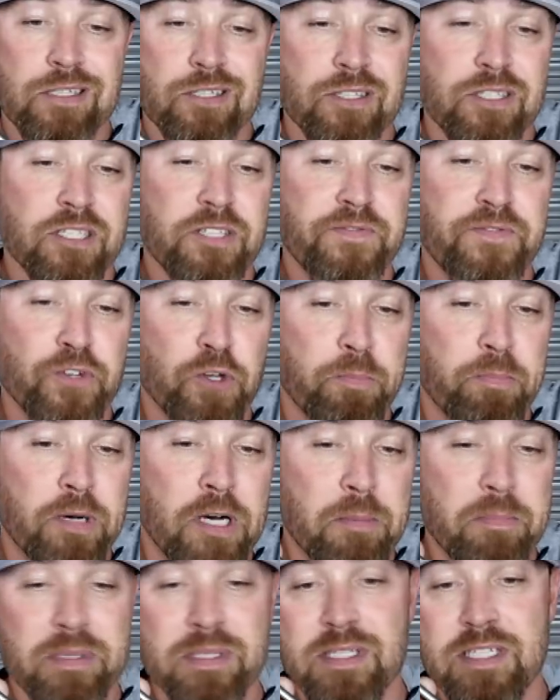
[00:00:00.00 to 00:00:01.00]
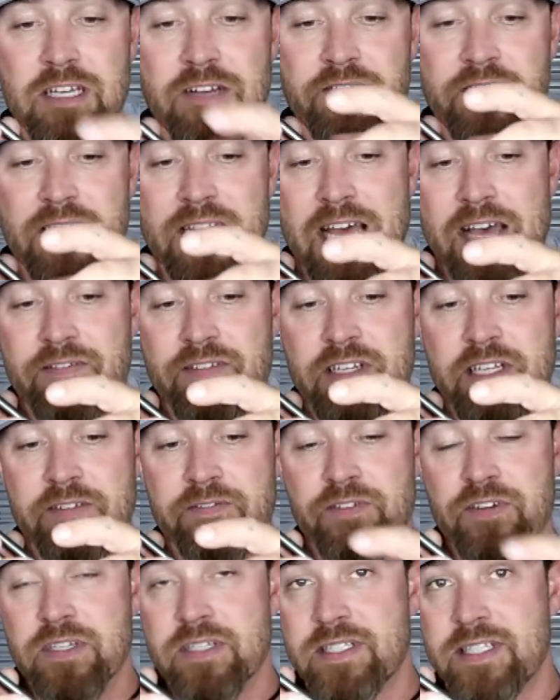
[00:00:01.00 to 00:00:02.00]
So this fuel pump itself can have a
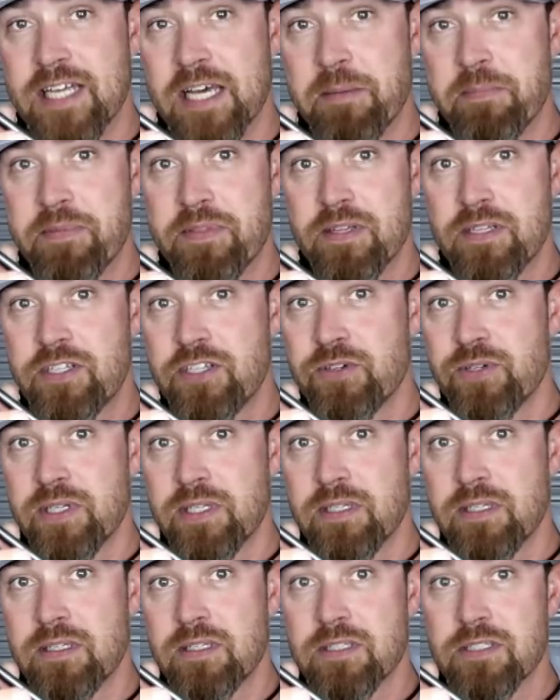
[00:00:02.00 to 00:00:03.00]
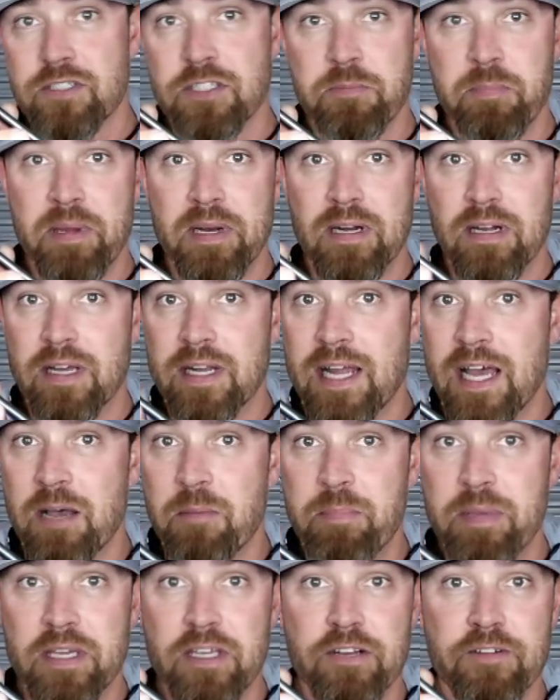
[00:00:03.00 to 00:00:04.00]
different depth to it. So depending on how
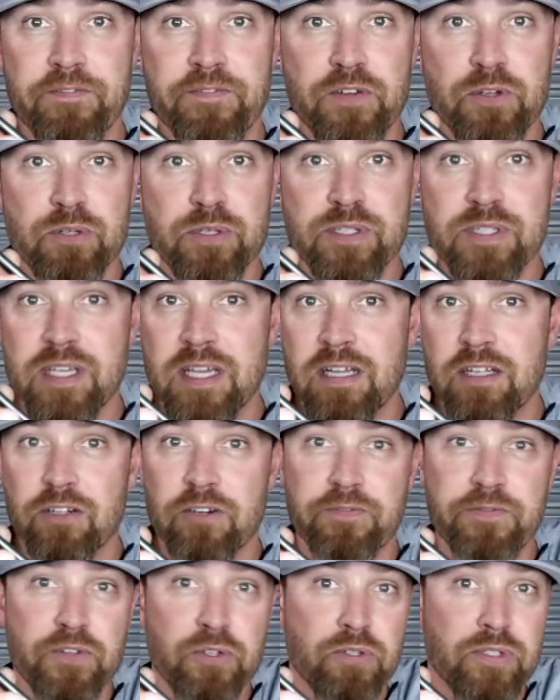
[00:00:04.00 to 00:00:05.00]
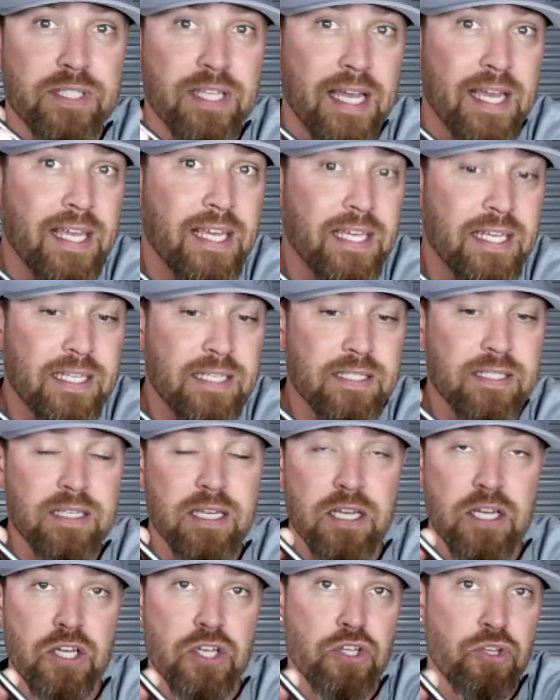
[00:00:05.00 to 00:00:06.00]
big your fuel cell or fuel tank is,
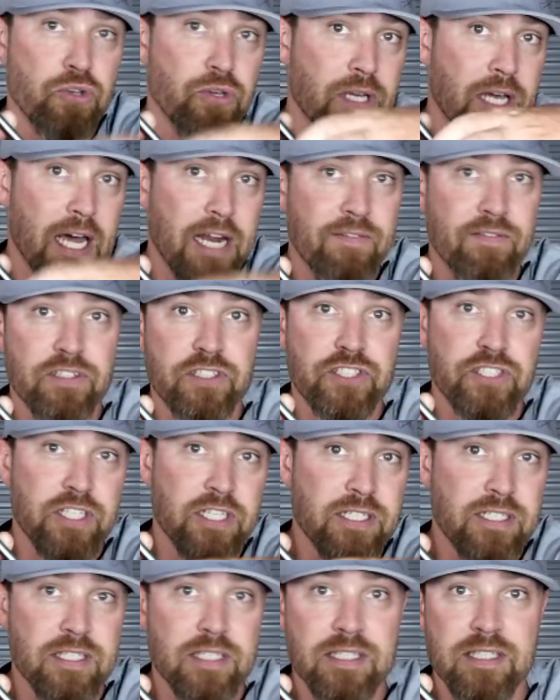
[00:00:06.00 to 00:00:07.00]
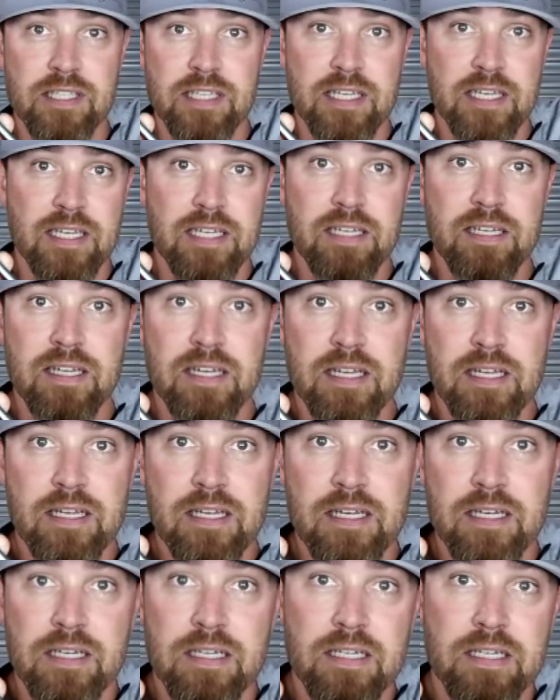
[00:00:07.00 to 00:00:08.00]
you can kind of adjust this thing
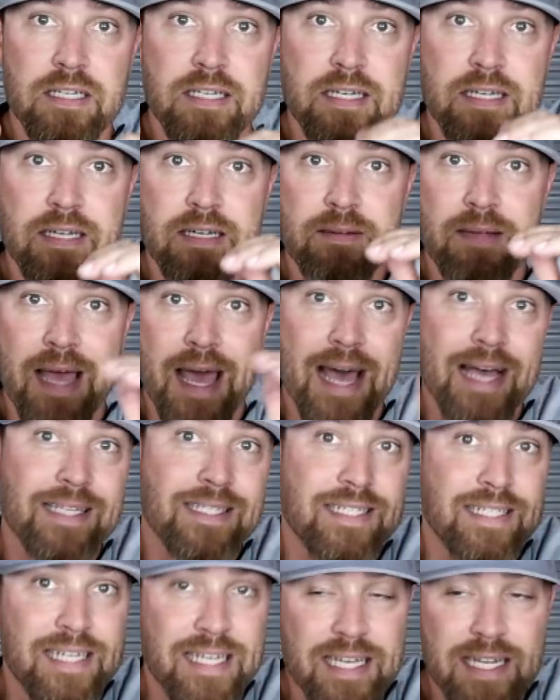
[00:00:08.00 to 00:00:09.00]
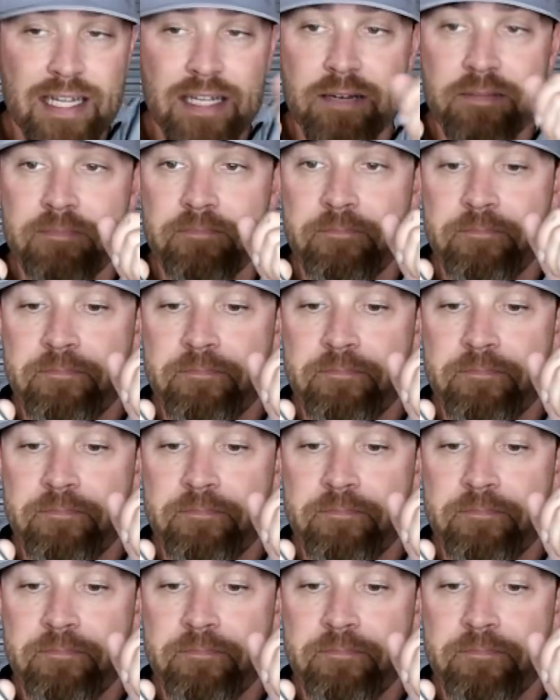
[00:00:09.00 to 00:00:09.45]
as needed.